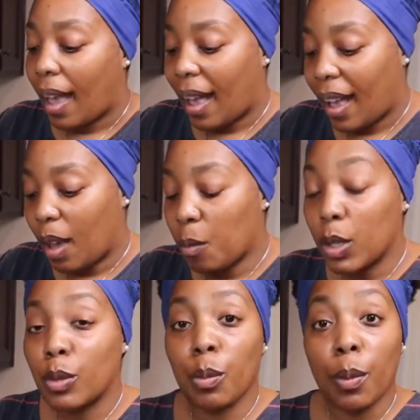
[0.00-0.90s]
And
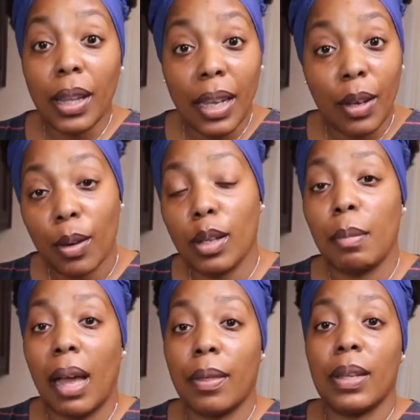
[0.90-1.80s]
what's really cool
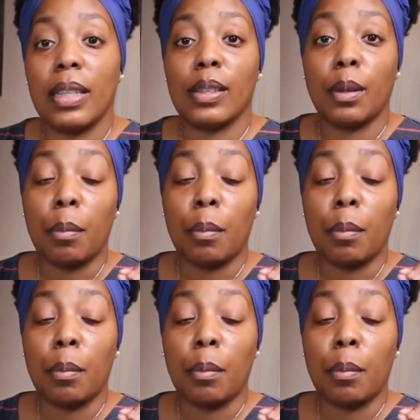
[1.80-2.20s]
about this